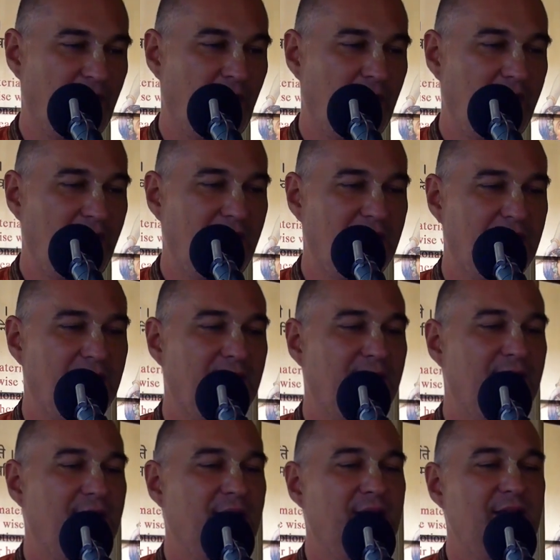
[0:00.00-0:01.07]
Okay?
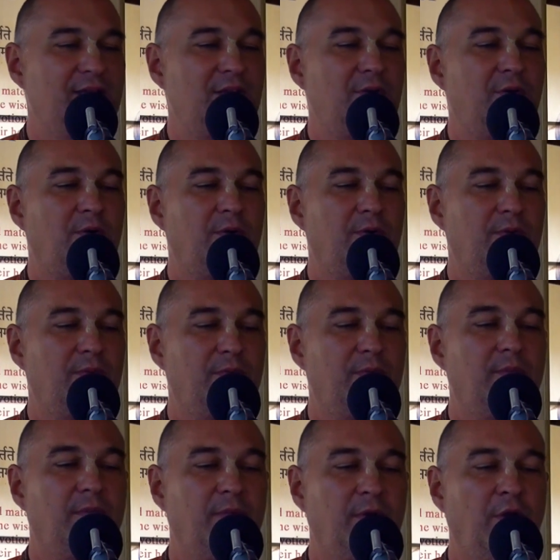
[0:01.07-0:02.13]
So,
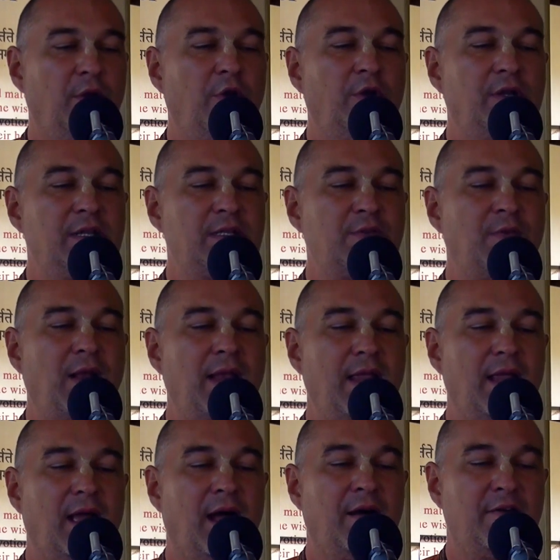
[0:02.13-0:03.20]
Lord is
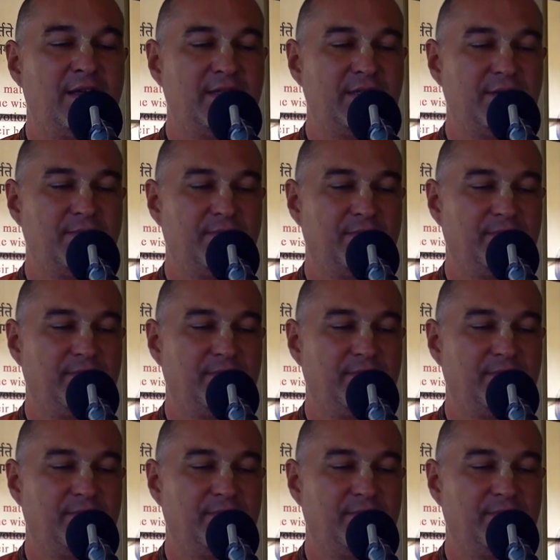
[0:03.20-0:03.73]
dwelling, Avasya.